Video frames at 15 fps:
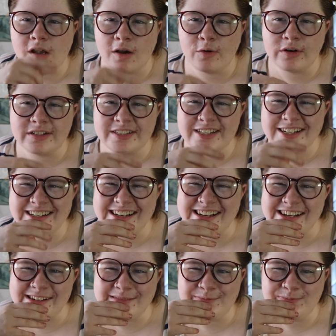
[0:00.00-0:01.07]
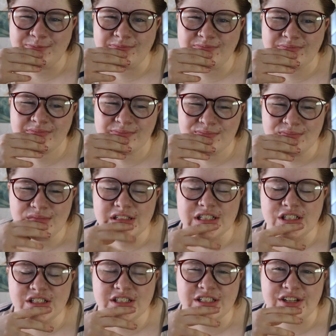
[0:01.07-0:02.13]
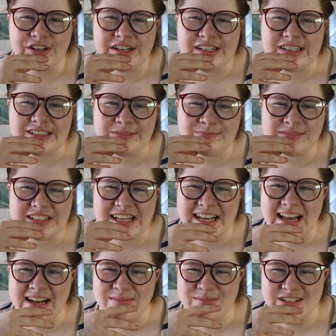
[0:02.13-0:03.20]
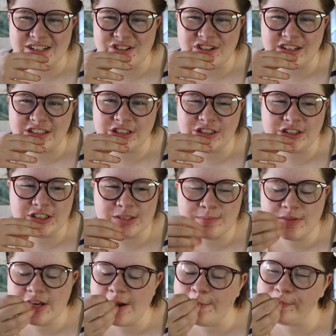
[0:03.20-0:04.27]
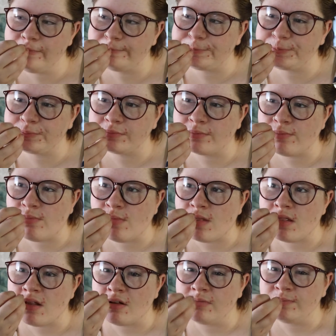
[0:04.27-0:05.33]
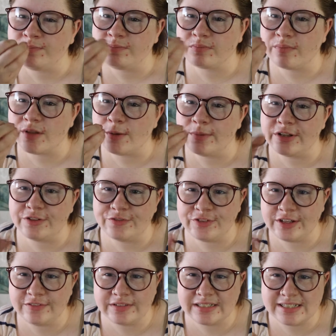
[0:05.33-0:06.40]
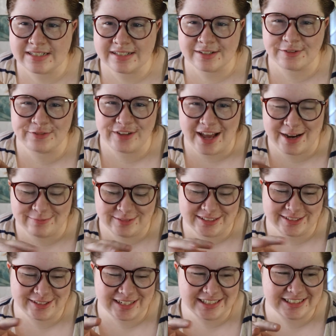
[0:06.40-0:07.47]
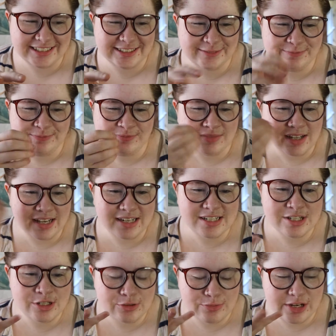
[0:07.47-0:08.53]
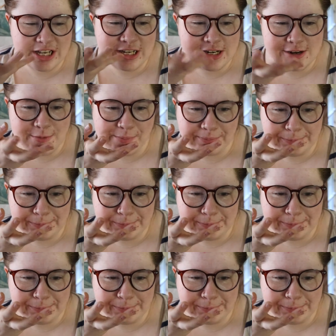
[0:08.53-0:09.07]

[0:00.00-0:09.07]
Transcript: I want to say, like, cereal, like Captain Crunch or something. But the flavor isn't of Captain Crunch. It is sweet.